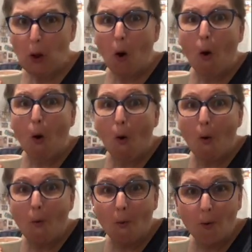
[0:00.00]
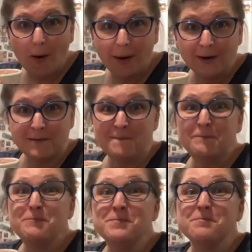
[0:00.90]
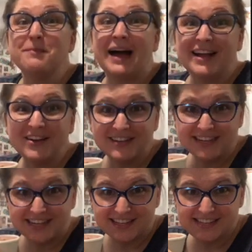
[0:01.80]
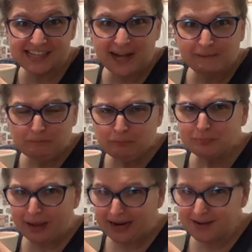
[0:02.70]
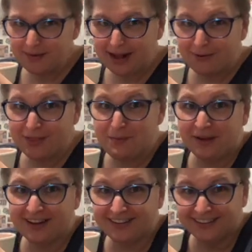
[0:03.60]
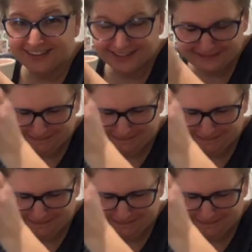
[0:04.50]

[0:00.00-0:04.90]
Oh my goodness. Back to back with a pickle.